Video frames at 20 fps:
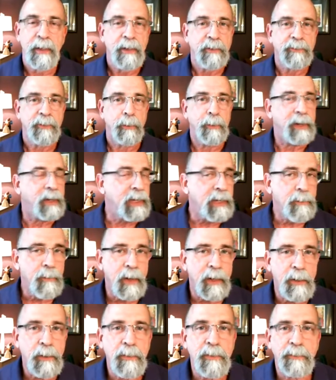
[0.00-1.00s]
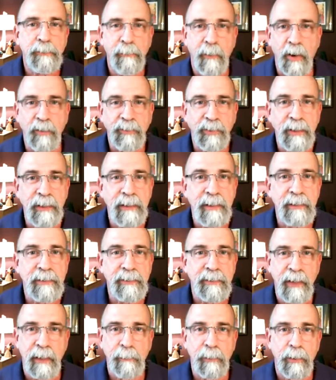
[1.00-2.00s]
So anyone who's marching this
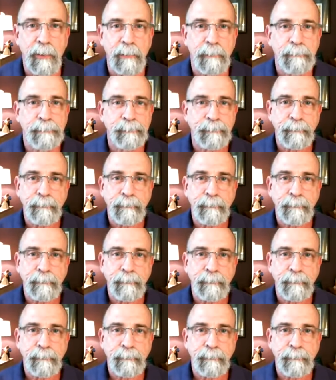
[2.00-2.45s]
summer